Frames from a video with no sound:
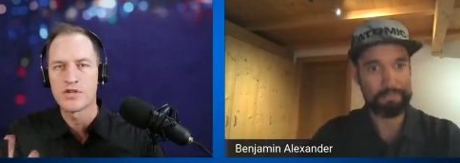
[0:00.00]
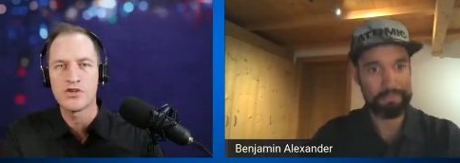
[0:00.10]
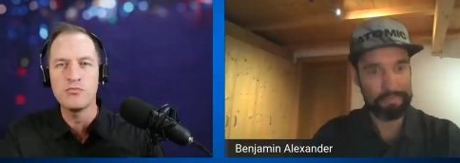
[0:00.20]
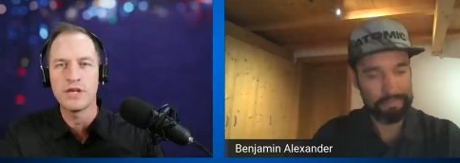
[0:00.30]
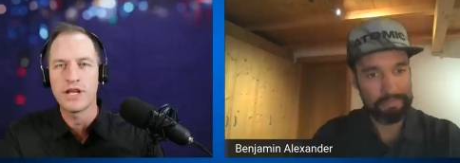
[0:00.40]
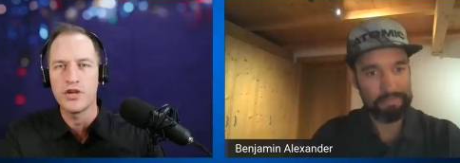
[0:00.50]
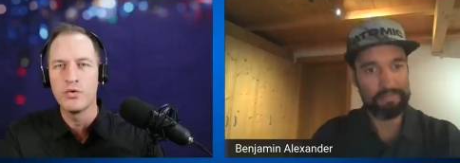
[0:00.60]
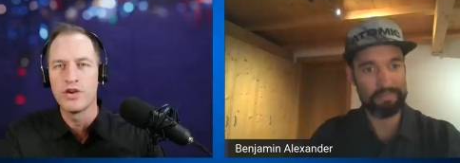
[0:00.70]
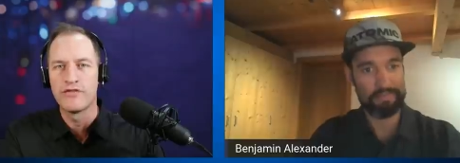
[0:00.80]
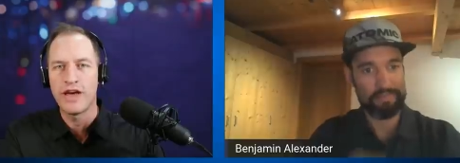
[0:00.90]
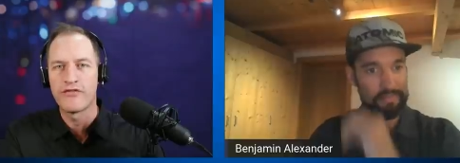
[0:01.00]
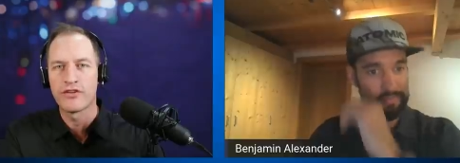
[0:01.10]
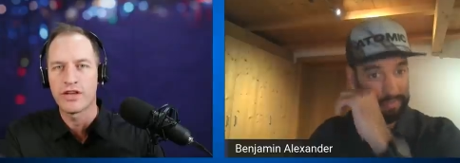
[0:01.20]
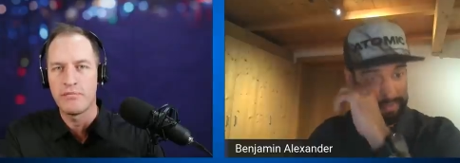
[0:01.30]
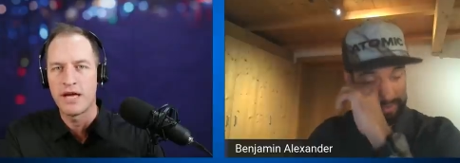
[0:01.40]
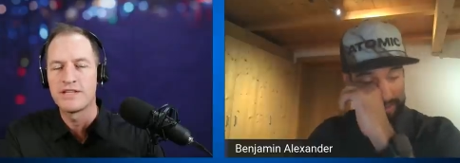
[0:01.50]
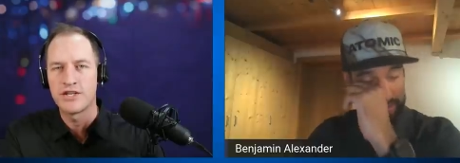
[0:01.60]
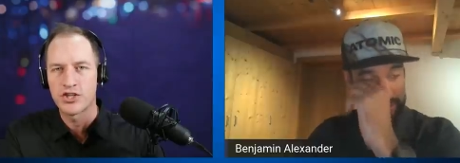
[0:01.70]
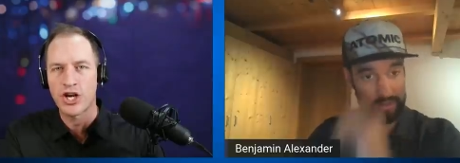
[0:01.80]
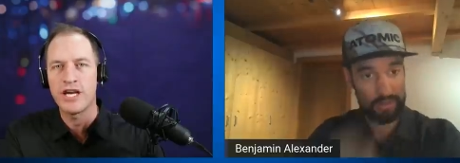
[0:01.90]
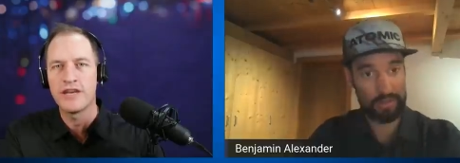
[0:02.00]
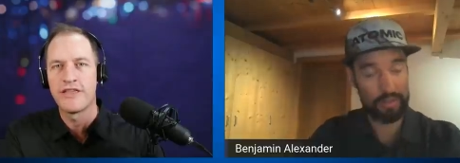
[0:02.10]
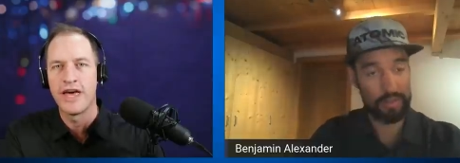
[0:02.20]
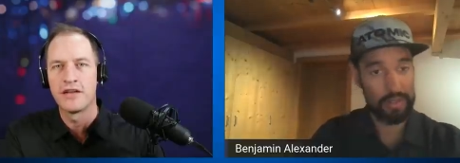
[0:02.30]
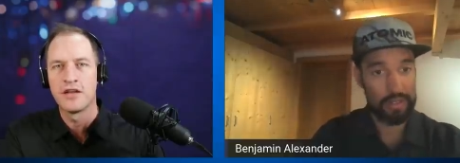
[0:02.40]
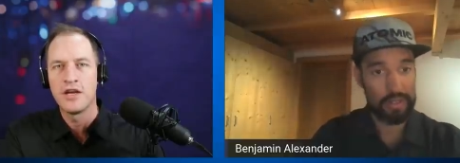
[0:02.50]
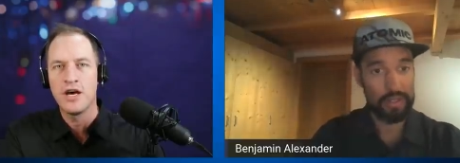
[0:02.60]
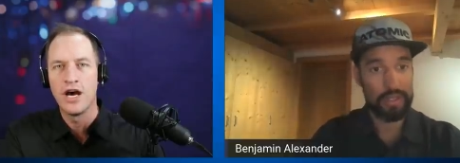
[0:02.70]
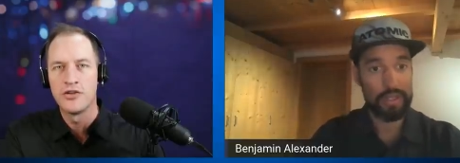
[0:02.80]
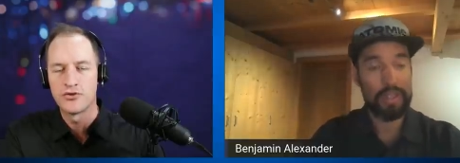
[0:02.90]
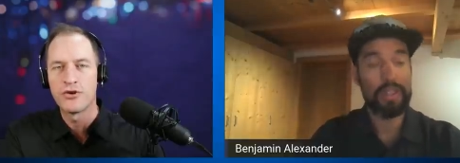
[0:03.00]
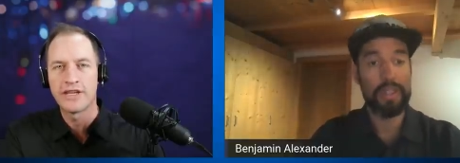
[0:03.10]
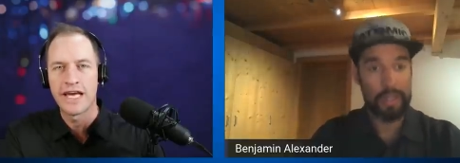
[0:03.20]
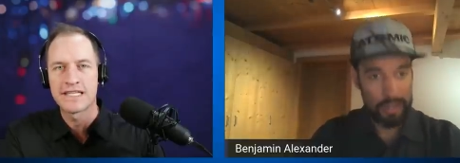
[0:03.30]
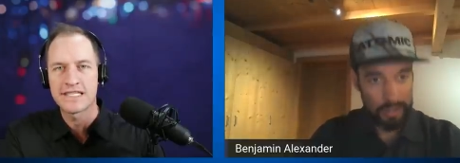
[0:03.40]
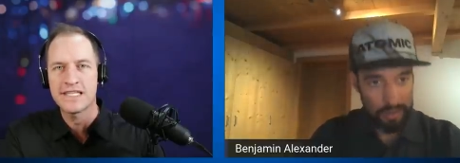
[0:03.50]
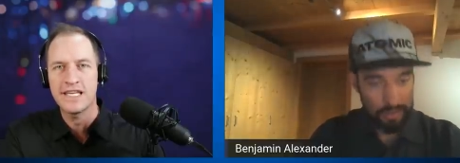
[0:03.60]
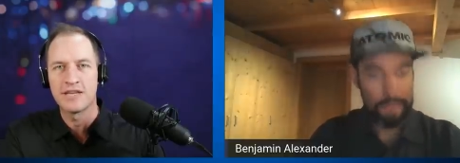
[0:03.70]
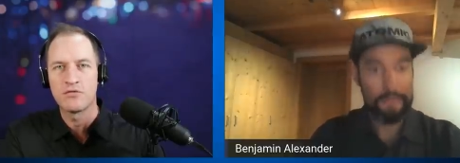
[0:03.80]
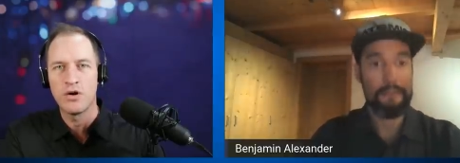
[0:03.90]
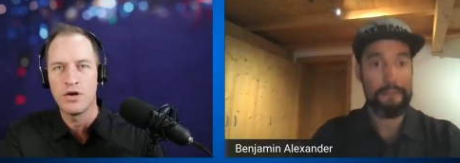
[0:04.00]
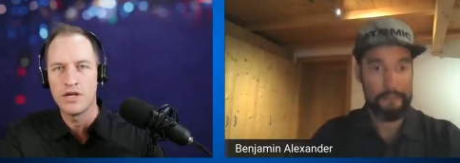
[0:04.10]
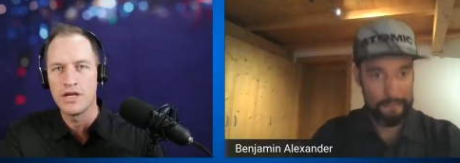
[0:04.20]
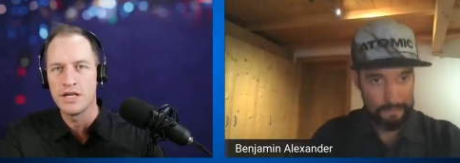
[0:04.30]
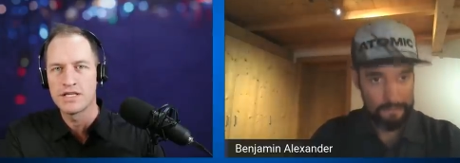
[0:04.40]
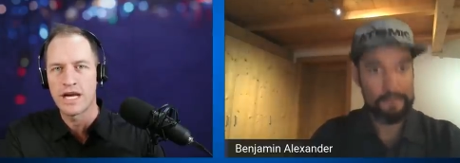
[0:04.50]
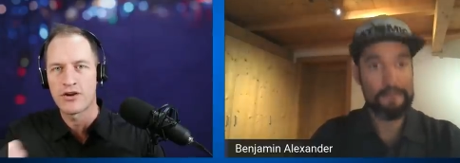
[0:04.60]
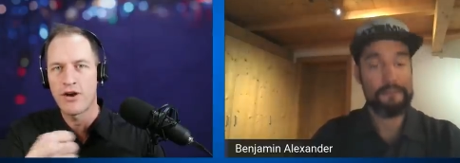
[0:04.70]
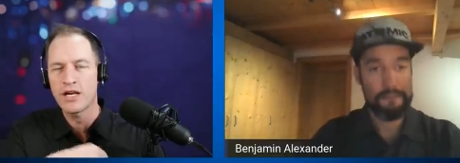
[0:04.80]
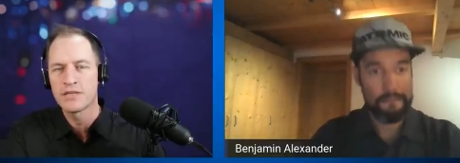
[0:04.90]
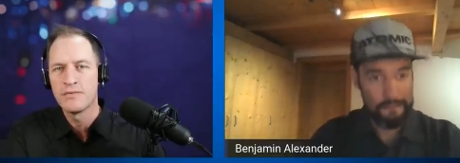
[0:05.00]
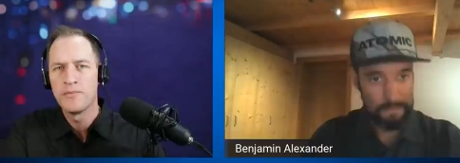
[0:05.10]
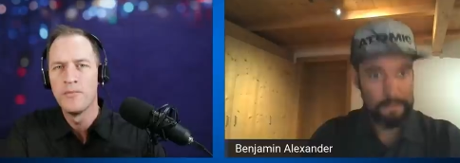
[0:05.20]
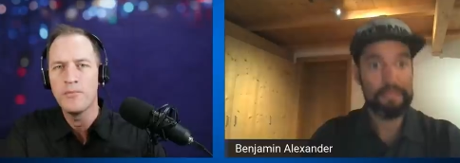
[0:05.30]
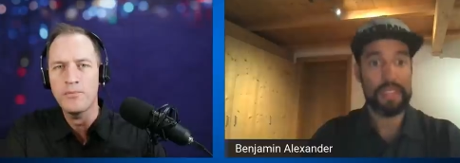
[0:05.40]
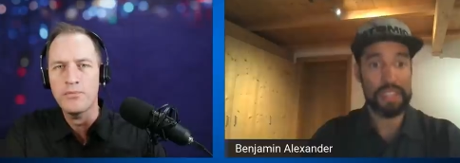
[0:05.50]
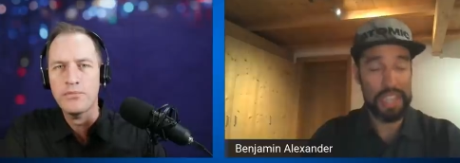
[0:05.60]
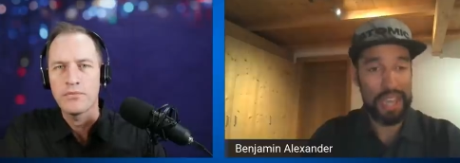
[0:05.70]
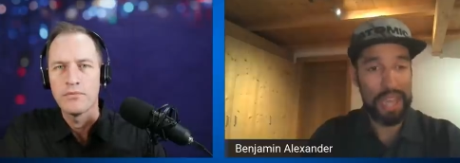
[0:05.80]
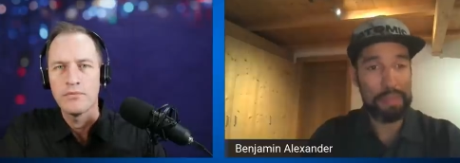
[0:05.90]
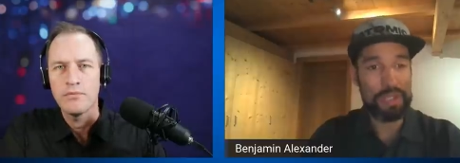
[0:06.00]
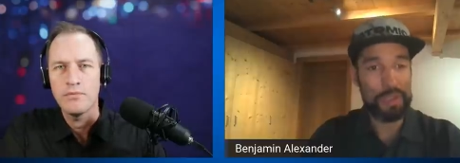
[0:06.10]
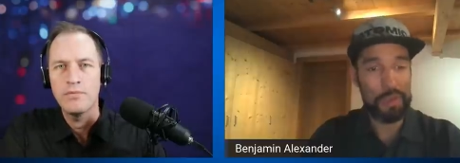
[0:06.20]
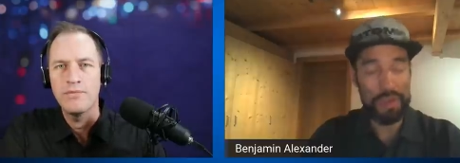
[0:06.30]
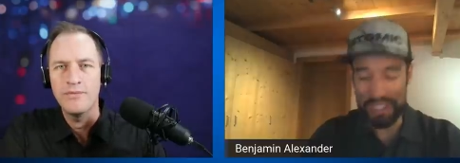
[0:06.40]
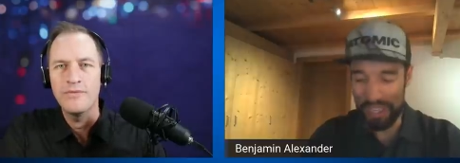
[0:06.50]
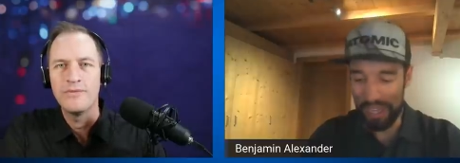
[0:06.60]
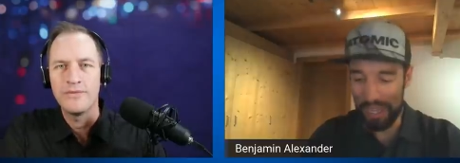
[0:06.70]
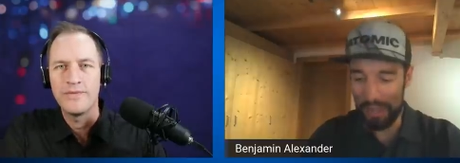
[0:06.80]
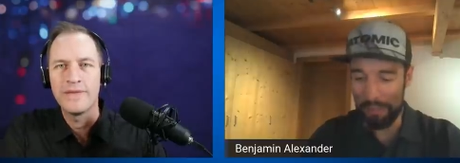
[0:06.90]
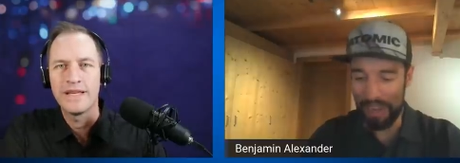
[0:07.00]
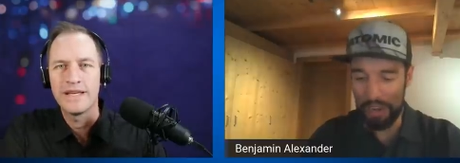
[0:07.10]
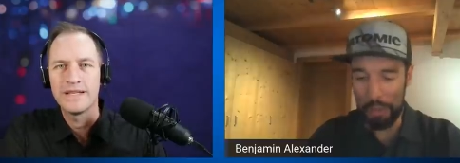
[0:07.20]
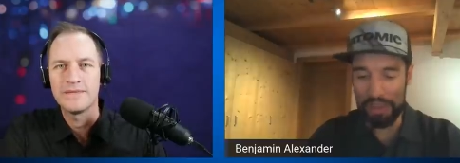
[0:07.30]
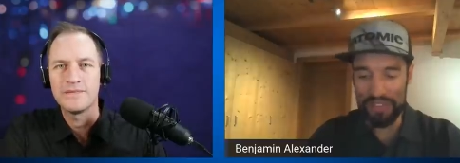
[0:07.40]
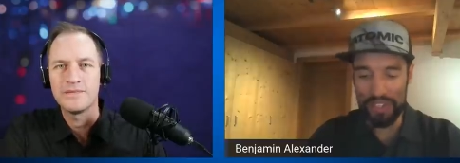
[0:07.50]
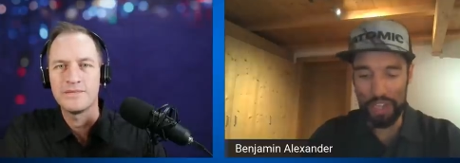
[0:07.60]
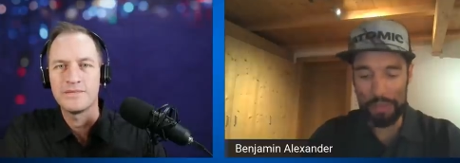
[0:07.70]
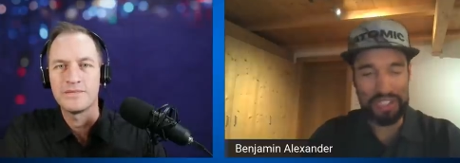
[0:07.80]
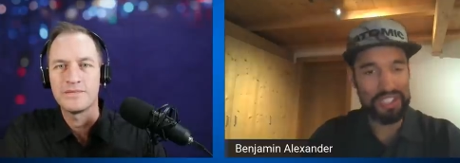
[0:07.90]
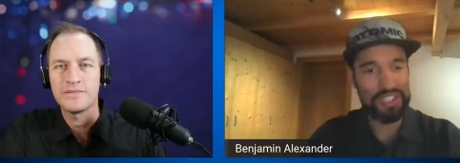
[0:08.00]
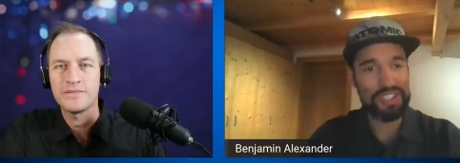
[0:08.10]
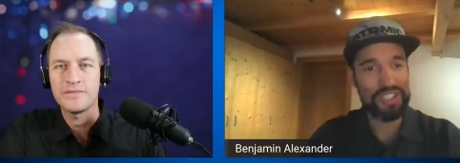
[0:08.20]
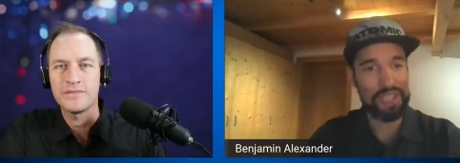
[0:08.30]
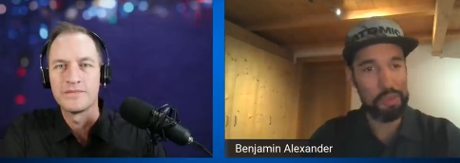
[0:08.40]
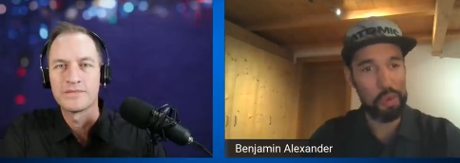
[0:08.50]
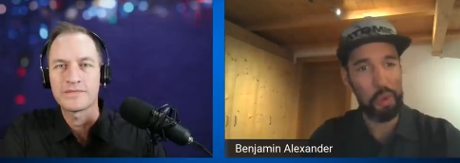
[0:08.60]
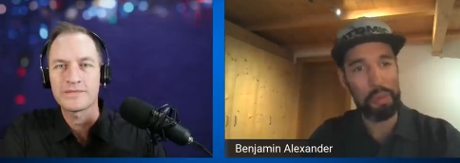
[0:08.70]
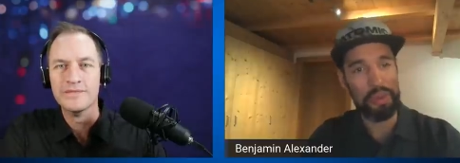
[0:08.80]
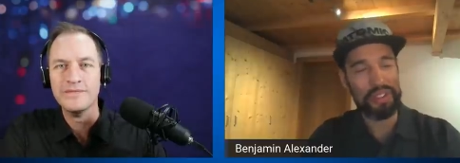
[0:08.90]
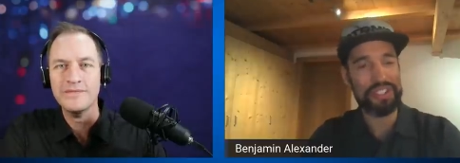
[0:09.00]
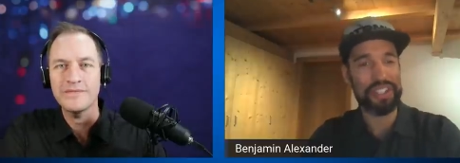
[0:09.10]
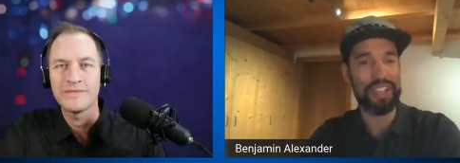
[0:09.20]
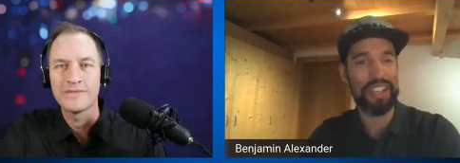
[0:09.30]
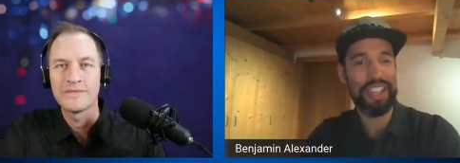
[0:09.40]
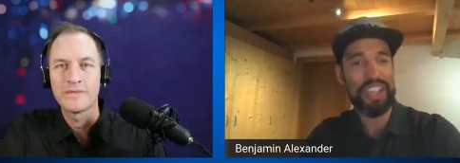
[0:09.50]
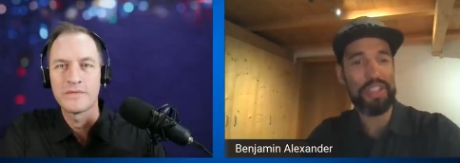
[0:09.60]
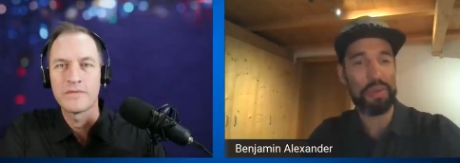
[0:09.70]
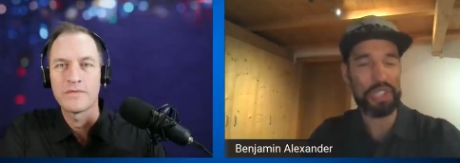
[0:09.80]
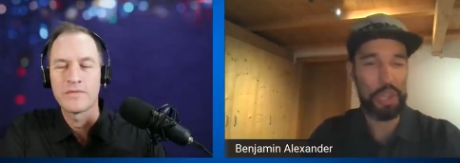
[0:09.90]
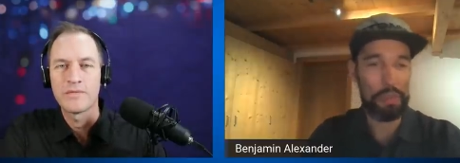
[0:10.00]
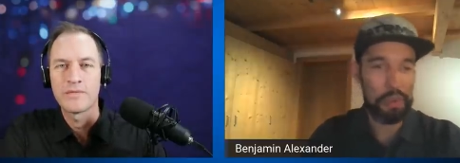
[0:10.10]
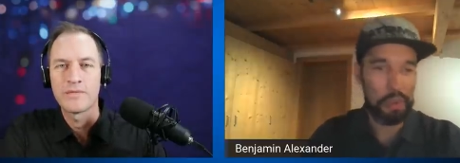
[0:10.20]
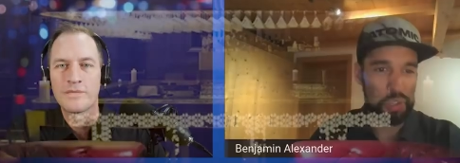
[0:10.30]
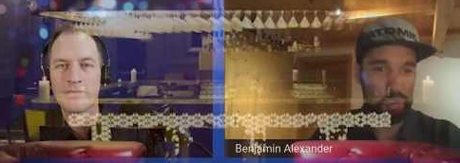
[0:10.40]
Speaker 1: assuming that you would have definitely been to China then, during that scene. Is that correct?
Speaker 2: Yeah, absolutely. I don't believe the club exists anymore, but there was a club called